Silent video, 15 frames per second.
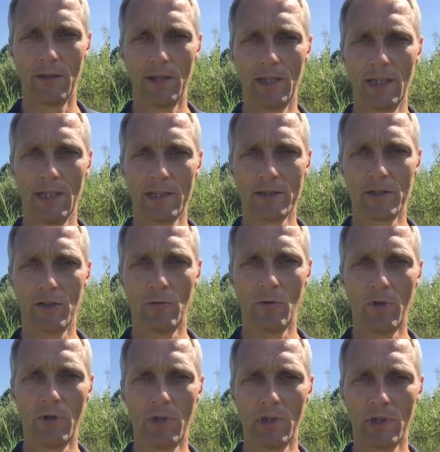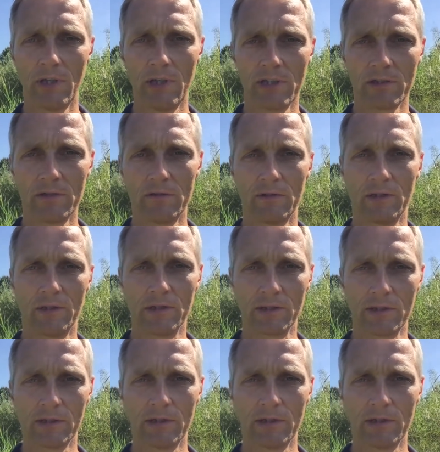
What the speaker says: And so on and so on.